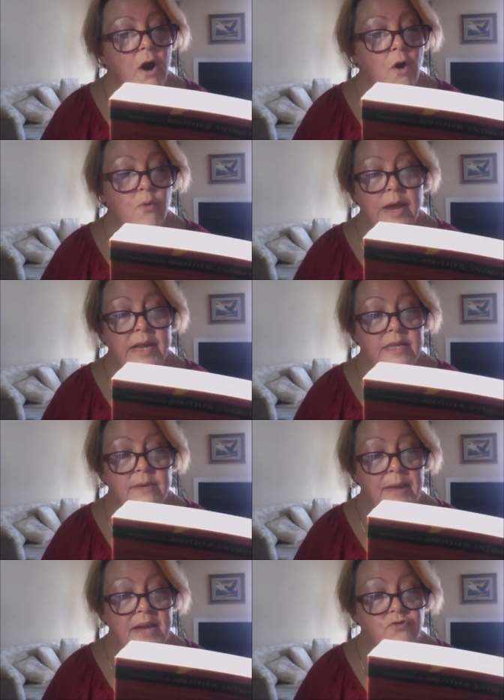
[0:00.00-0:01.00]
Already
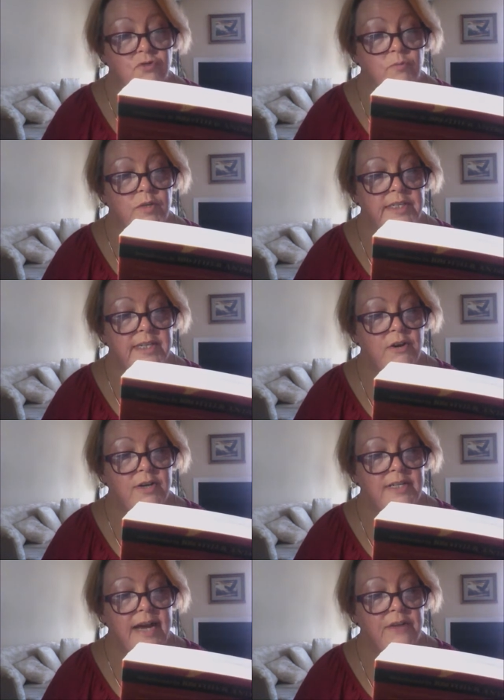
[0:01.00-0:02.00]
the matron was
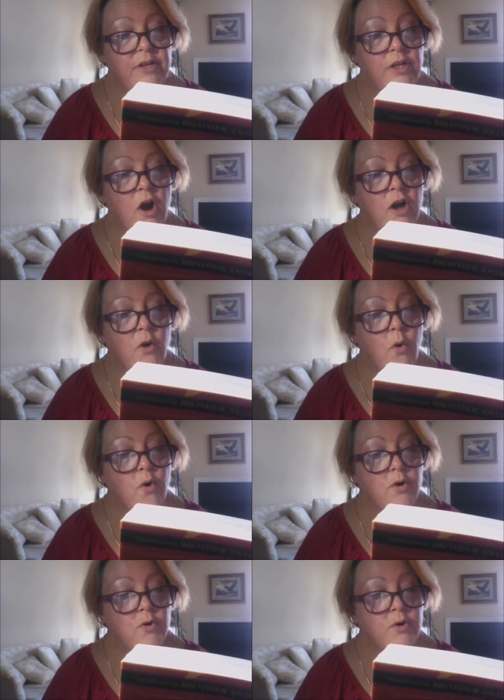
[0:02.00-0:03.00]
staring down the long
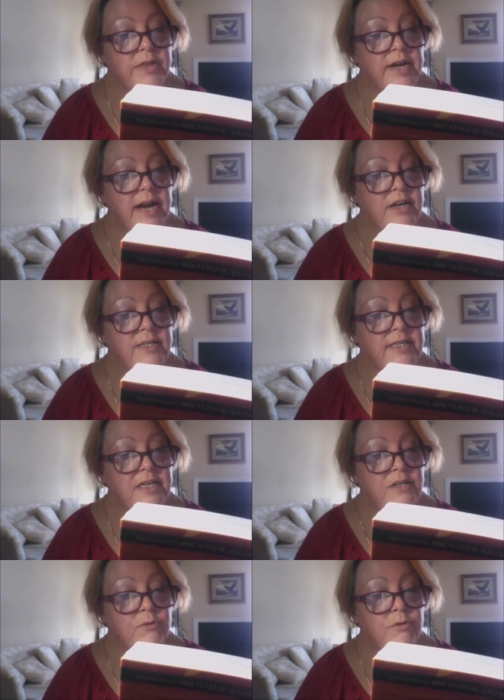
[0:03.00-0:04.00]
corridor that I could
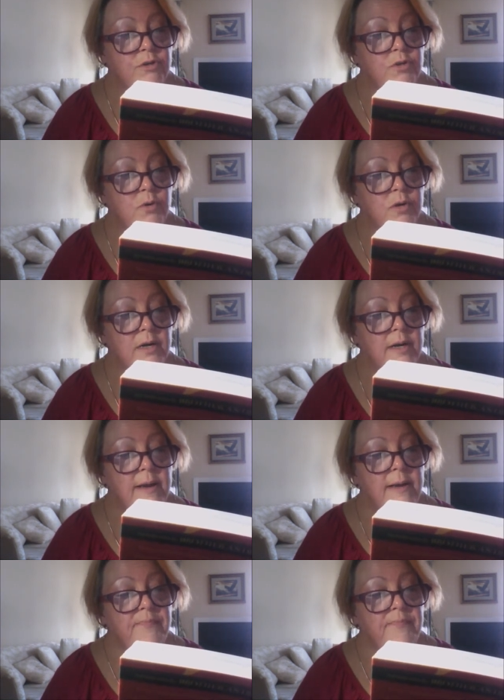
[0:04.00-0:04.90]
see through the door